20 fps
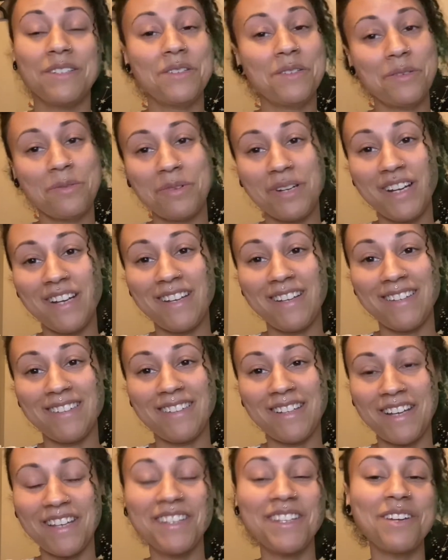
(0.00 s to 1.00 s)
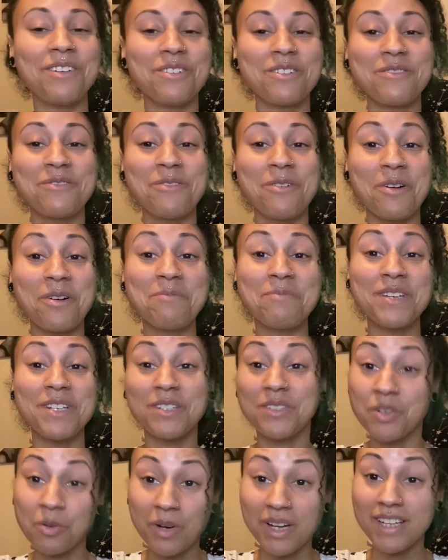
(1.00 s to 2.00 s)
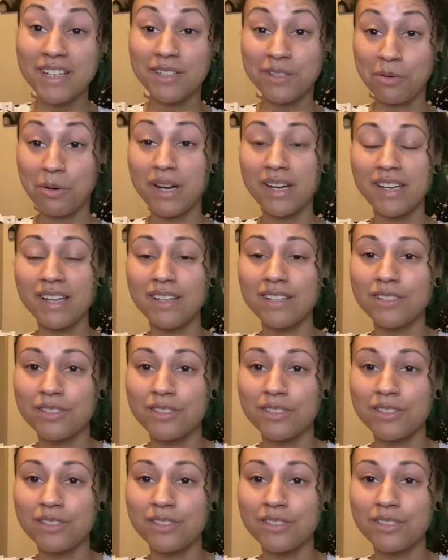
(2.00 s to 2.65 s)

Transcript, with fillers: Sweden, and they were formed in 2020,